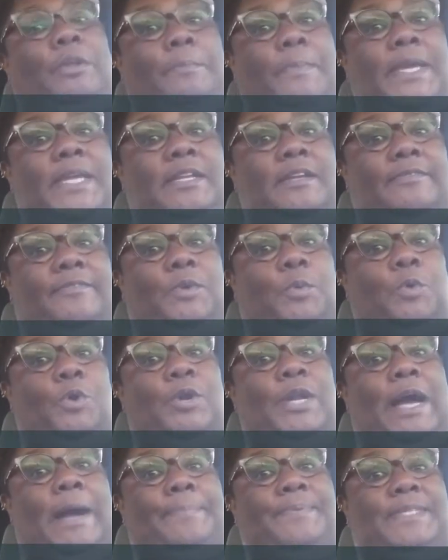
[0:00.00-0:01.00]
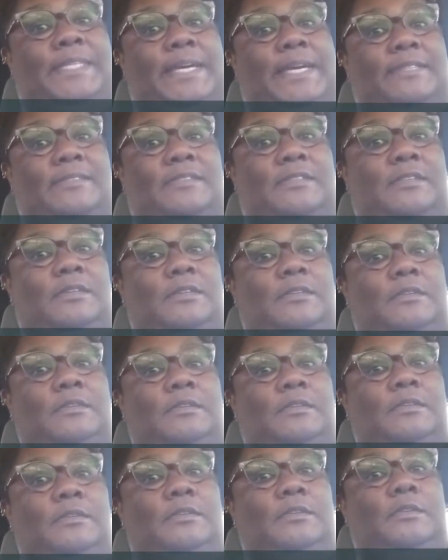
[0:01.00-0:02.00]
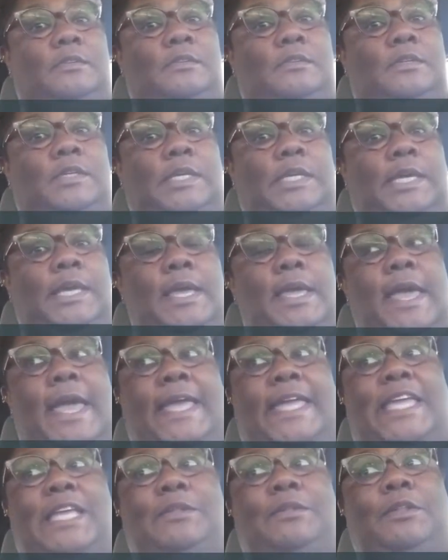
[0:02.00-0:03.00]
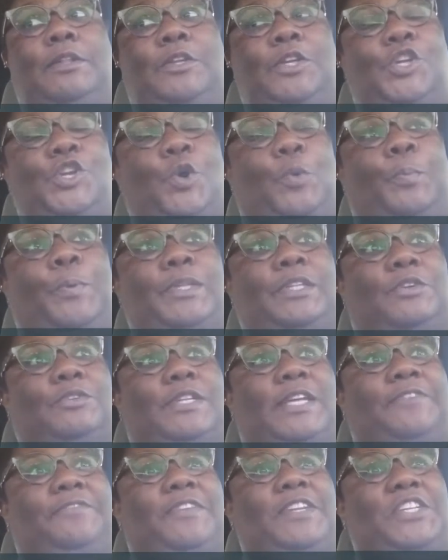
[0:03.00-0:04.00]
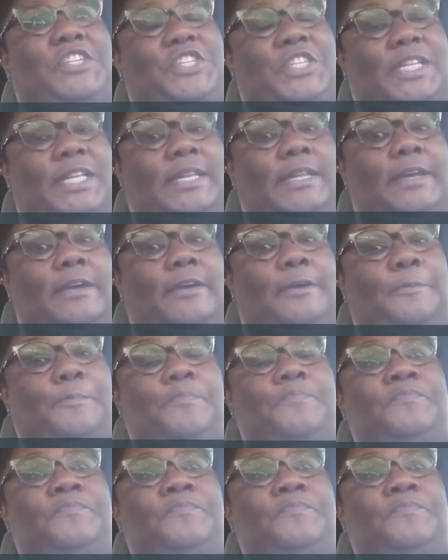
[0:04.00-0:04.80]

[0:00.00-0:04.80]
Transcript: meaning of the word obsessed. And he, put their definition in there.